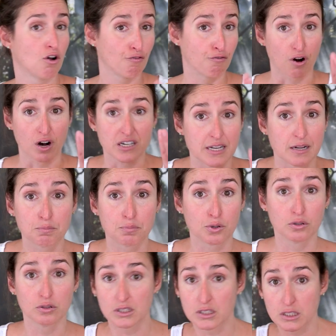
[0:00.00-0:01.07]
For
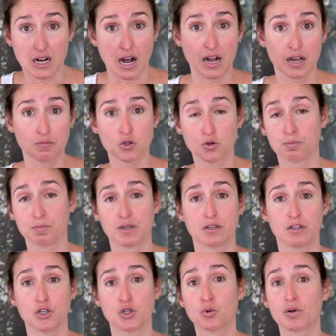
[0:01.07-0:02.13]
example, in time,
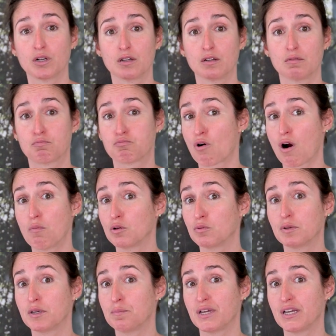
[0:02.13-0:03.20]
you will
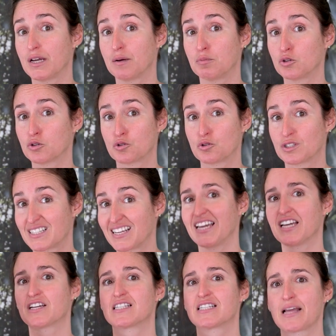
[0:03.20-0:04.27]
probably be able to
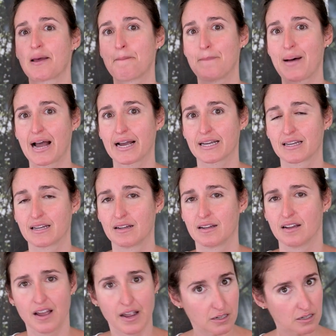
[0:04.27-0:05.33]
take a step back
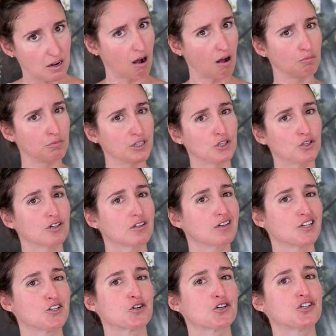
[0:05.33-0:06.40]
and calmly look
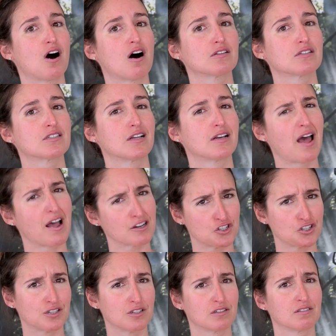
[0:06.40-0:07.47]
at your thoughts and
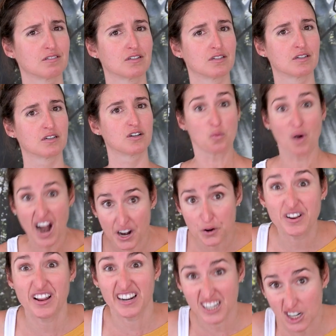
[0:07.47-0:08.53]
action, rather
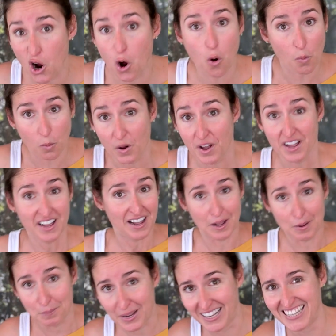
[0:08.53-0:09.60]
than go
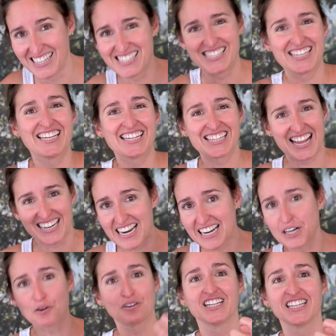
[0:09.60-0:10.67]
belly slick and
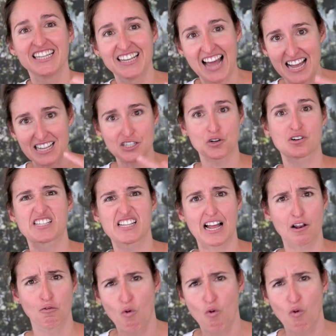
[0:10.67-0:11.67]
angrily ask yourself